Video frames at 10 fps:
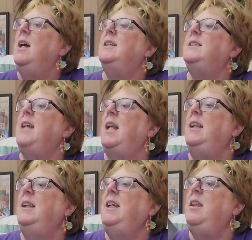
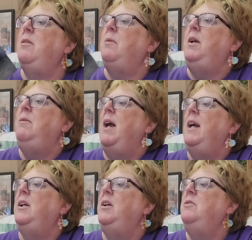Suddenly, 3
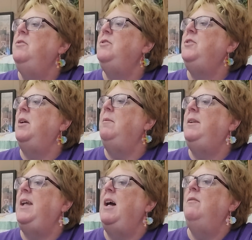raccoons
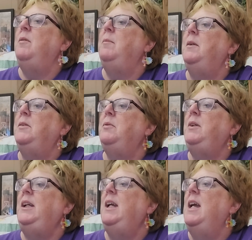jumped down from the
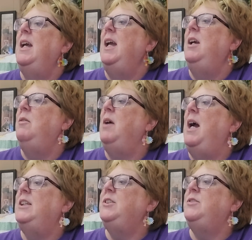tree and
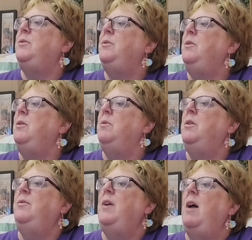crashed through the
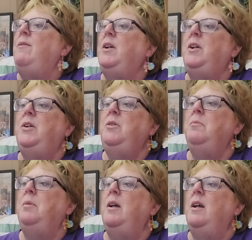roof of the coop.